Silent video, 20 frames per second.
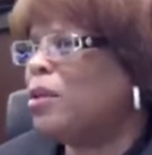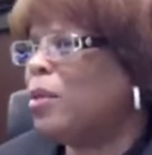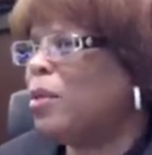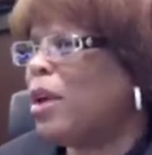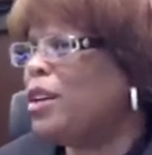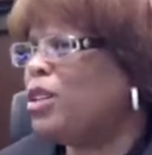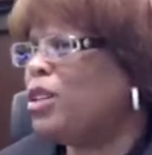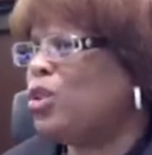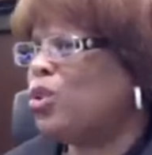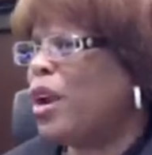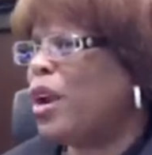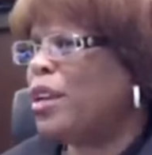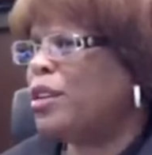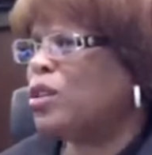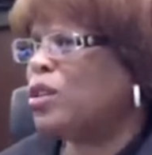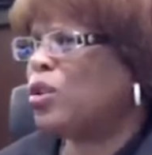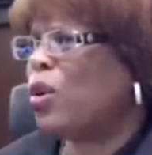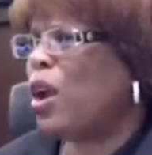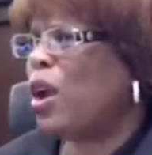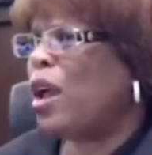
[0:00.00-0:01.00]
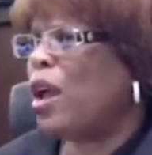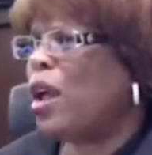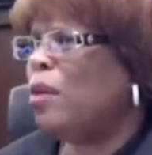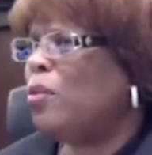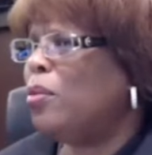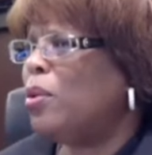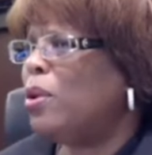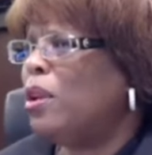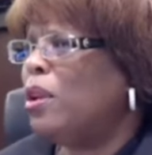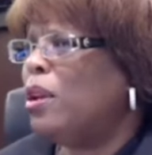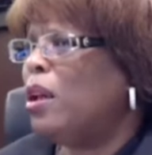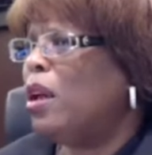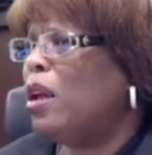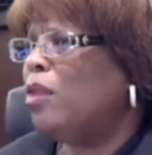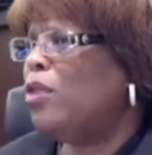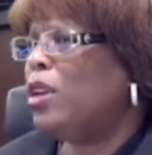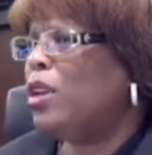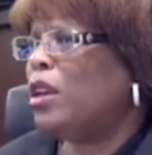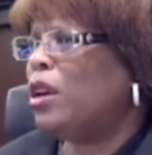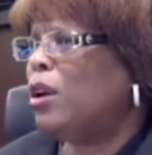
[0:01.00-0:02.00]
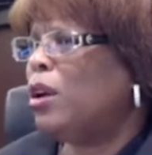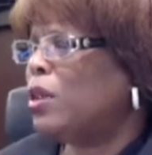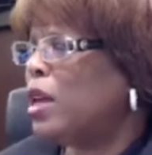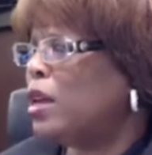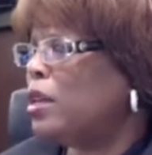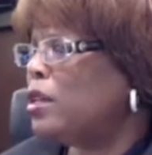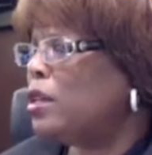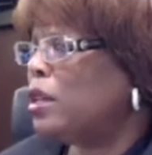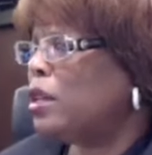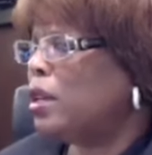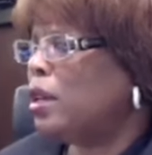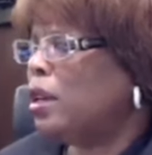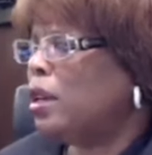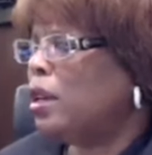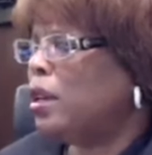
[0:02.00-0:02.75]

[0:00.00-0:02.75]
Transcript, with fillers: somebody transcribe a video that isn't in